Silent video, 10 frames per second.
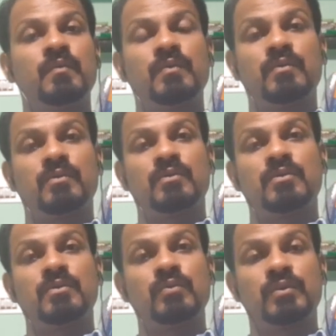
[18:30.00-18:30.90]

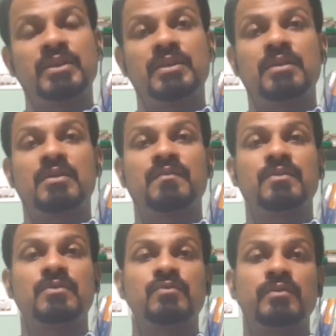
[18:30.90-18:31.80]
to take care of
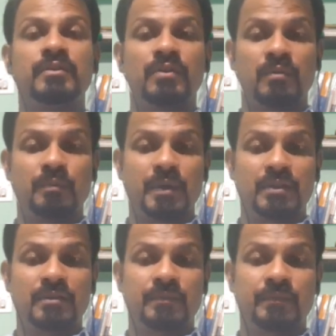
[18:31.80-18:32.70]
rural
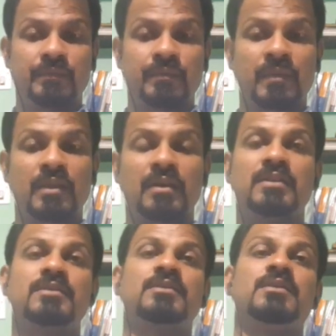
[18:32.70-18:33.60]
development,
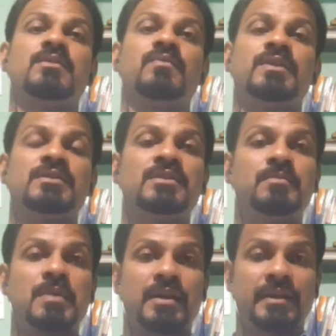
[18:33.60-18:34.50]
and what is the
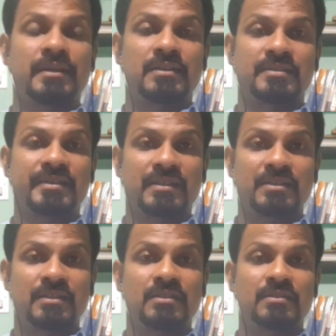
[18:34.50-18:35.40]
market
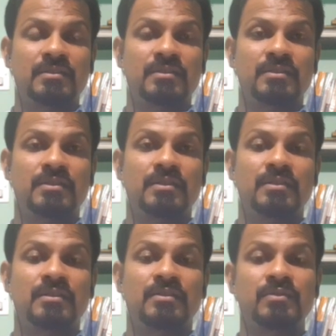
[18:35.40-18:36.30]
structure.
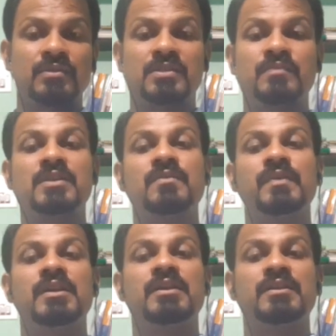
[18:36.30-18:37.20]
So this is what
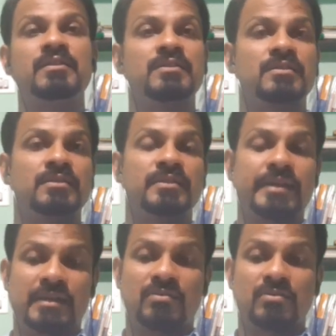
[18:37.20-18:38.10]
we learn in this
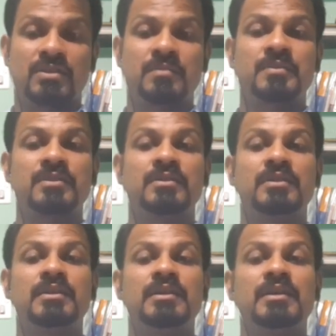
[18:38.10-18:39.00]
second concept.
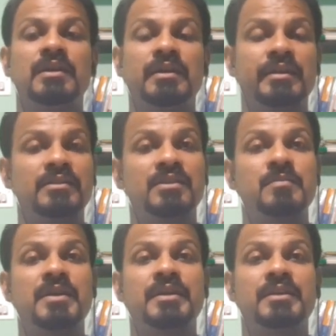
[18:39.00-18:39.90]
Agriculture
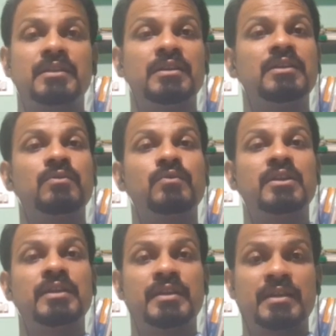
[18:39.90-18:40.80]
marketing in
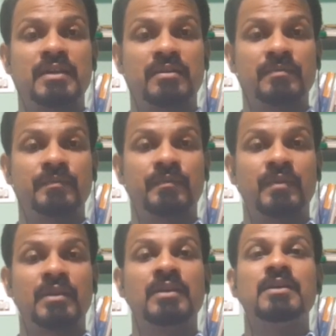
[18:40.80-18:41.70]
rural area,
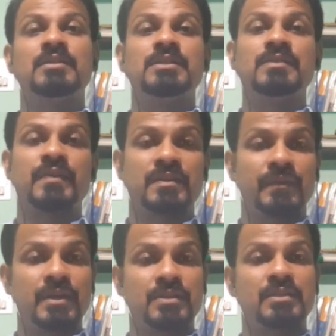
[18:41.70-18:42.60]

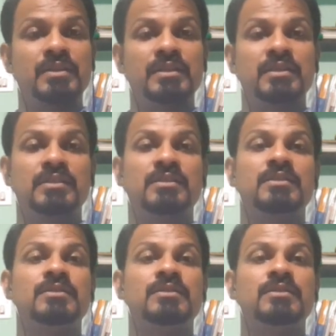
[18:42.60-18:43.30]
diversification in